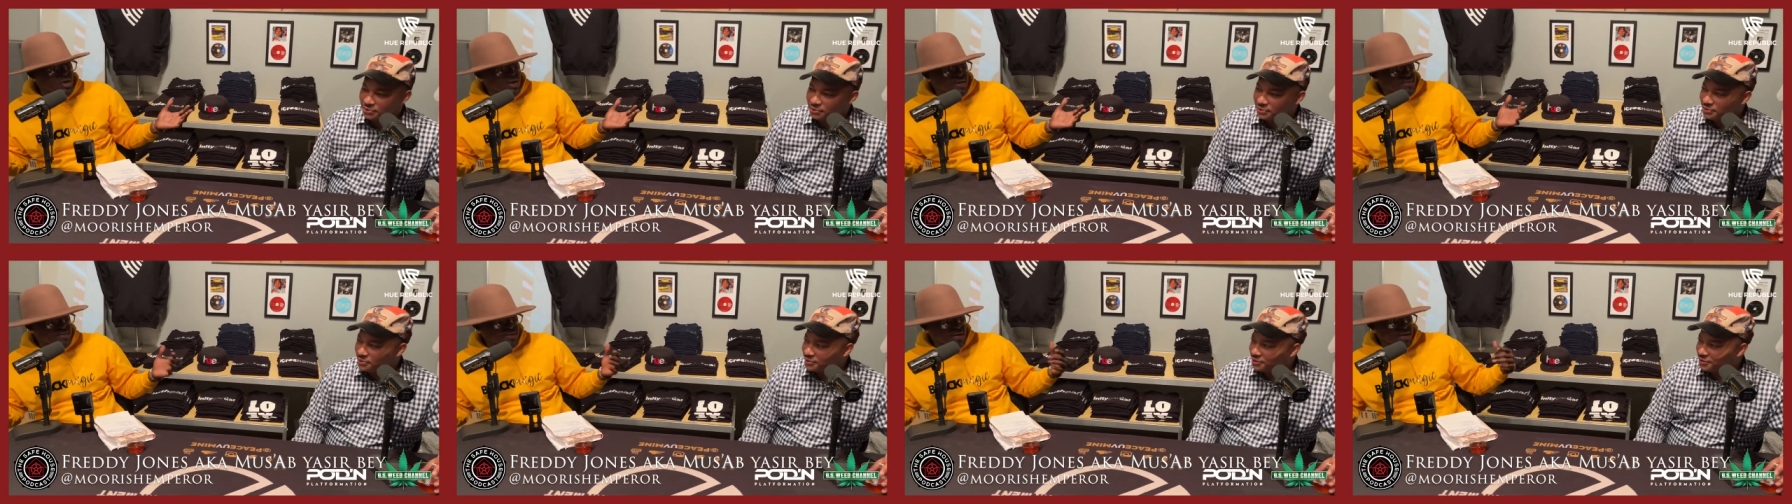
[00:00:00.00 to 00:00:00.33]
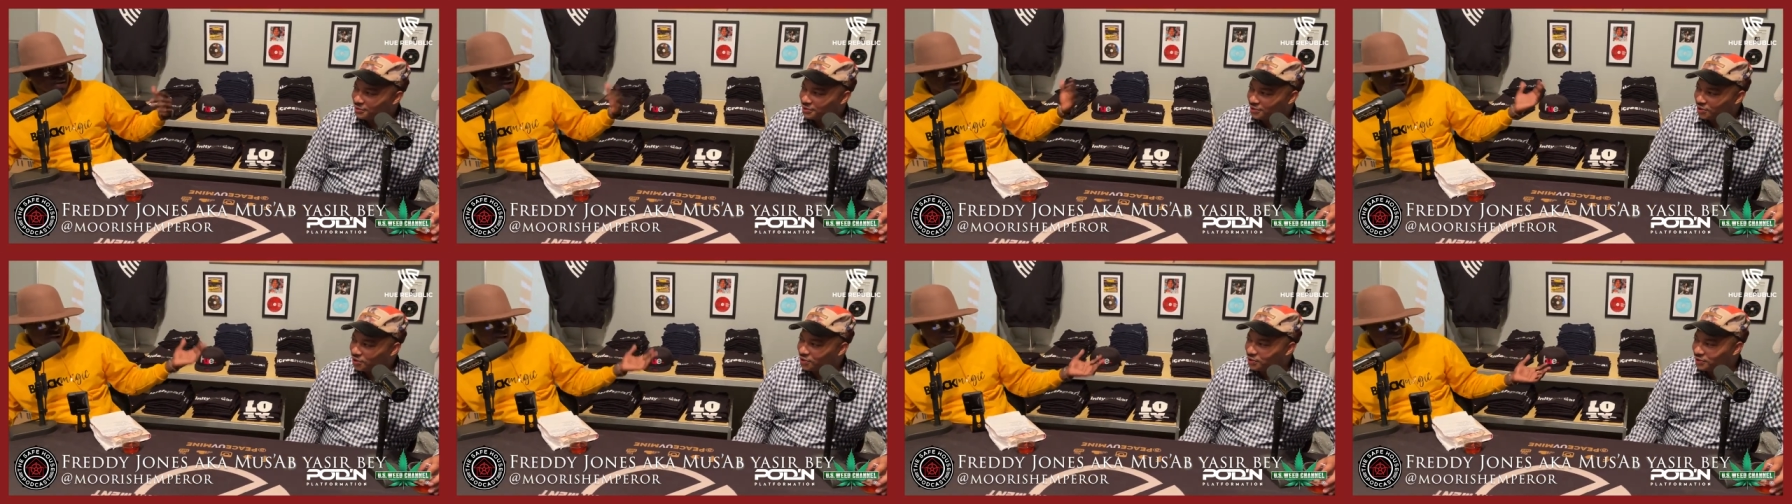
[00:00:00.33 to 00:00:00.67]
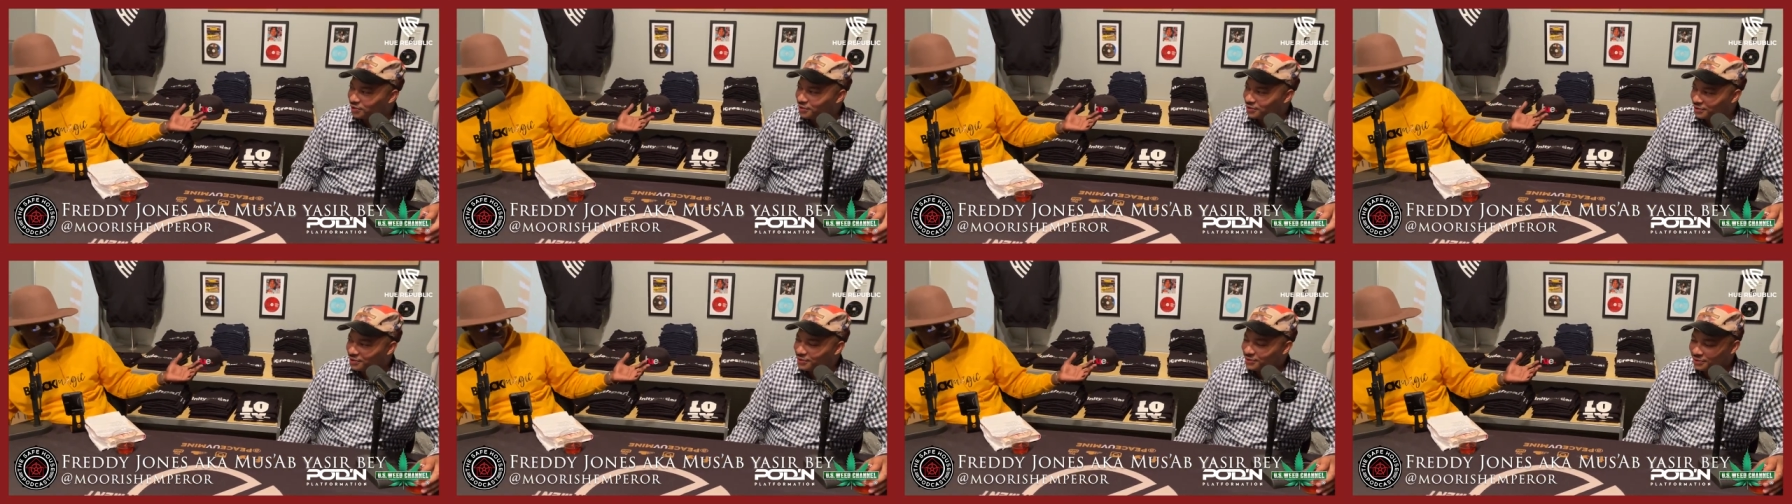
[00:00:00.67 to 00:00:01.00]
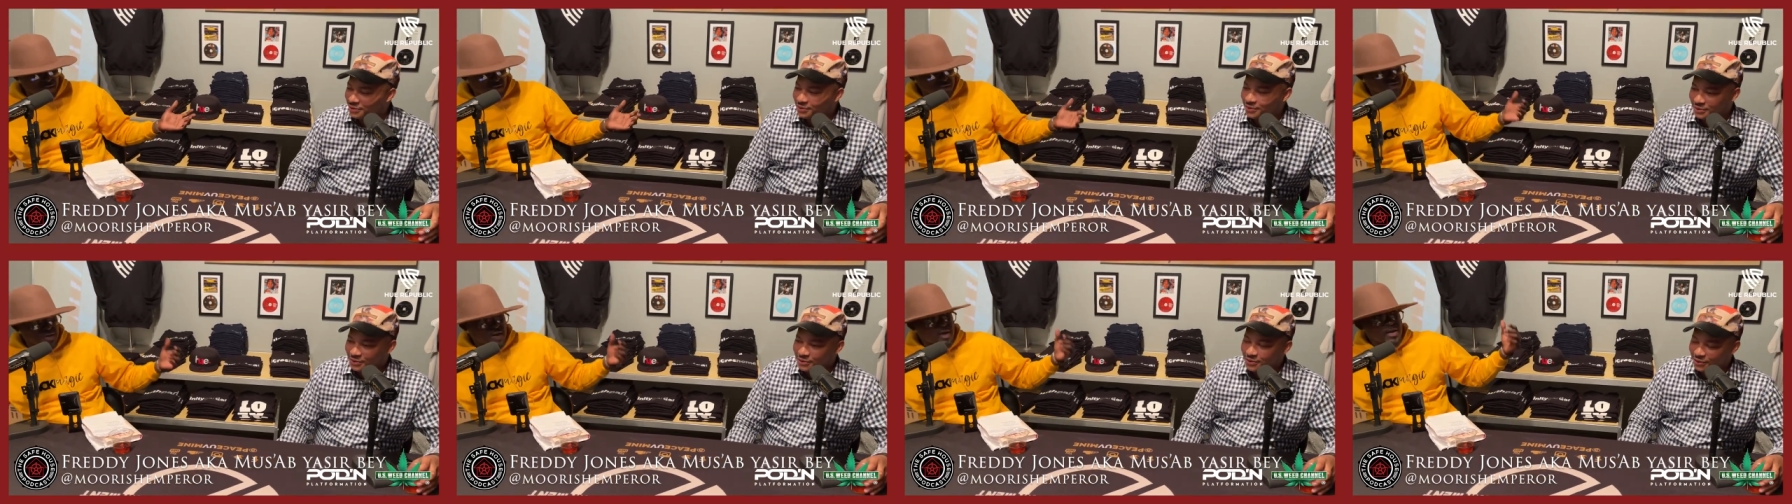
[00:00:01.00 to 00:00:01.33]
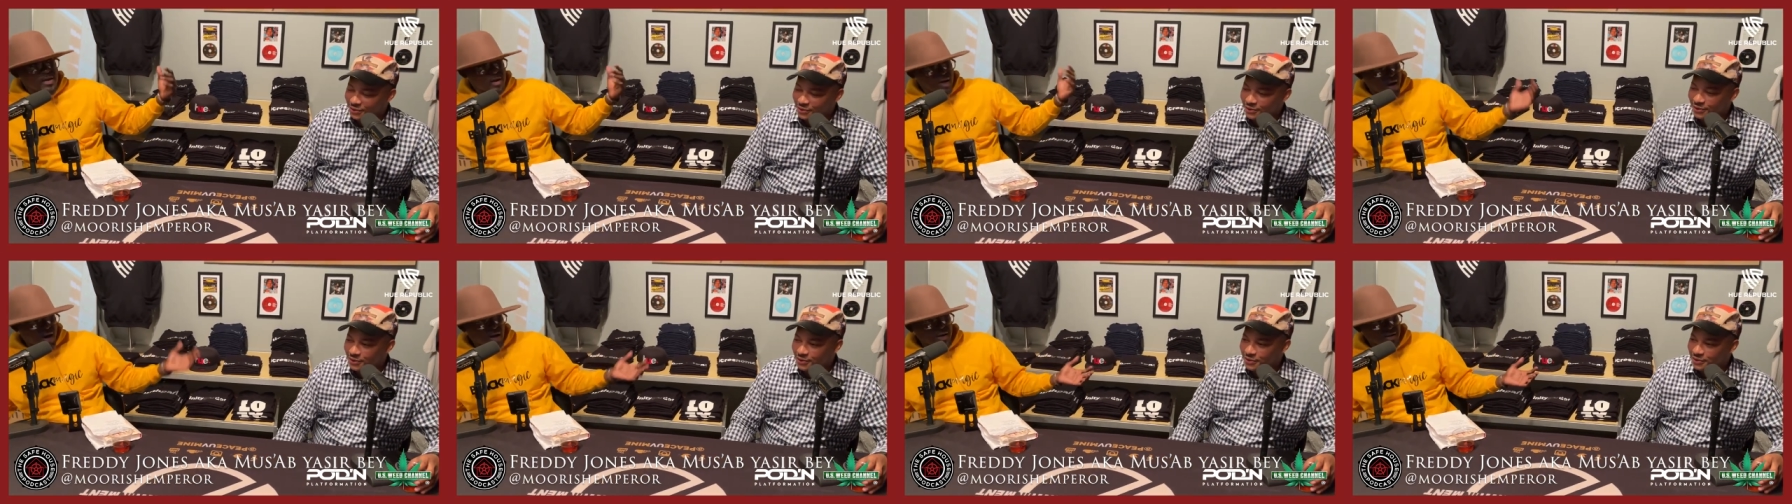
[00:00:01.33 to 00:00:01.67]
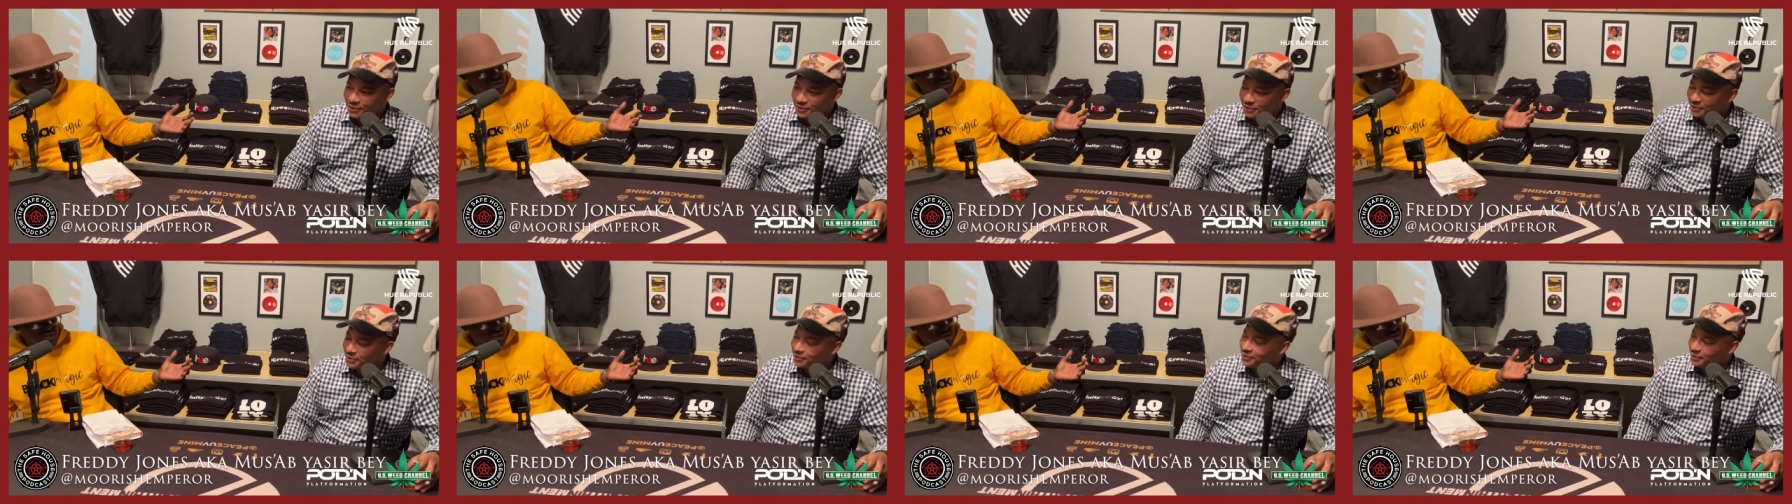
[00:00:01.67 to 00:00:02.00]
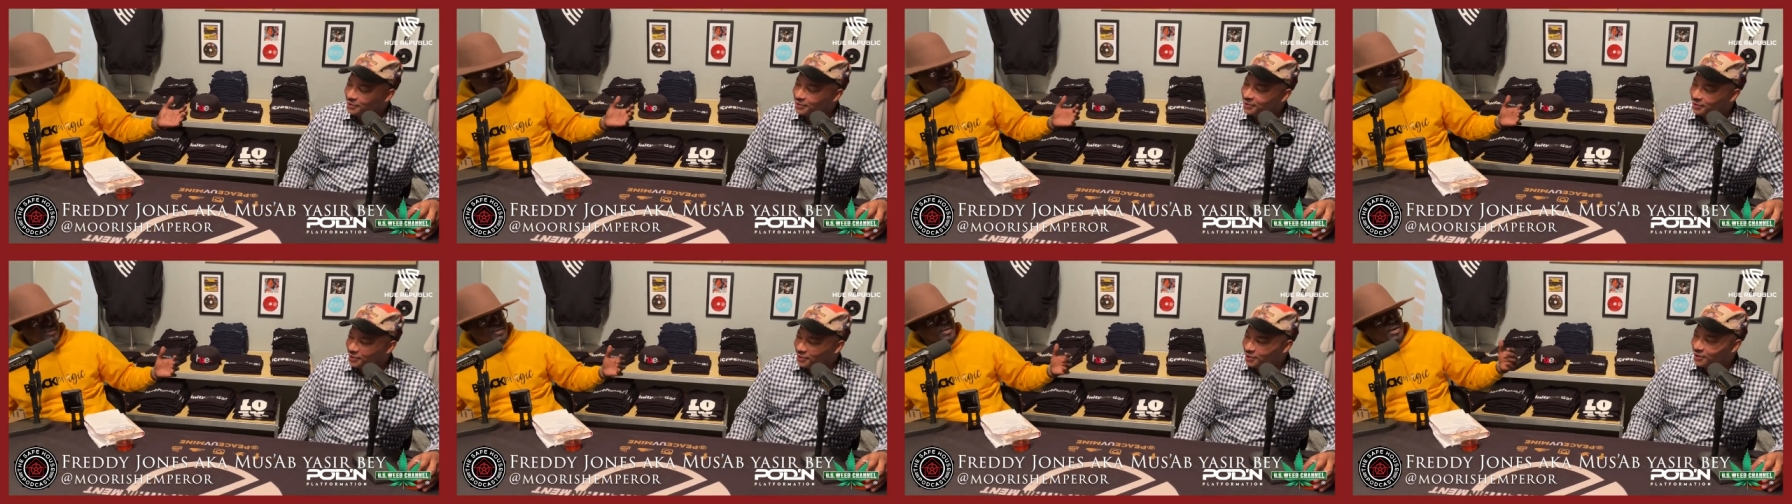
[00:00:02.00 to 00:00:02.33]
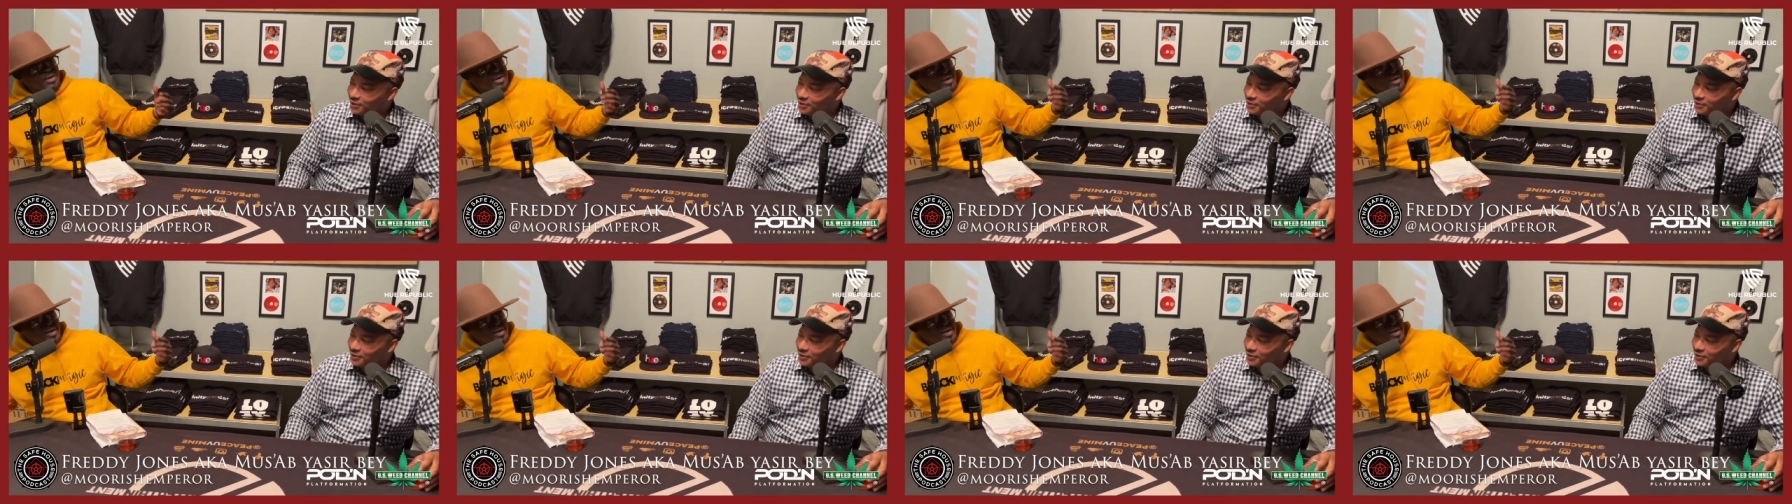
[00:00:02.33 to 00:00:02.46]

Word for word: Can yeah. you pay my bills? Yeah. All this shit yeah.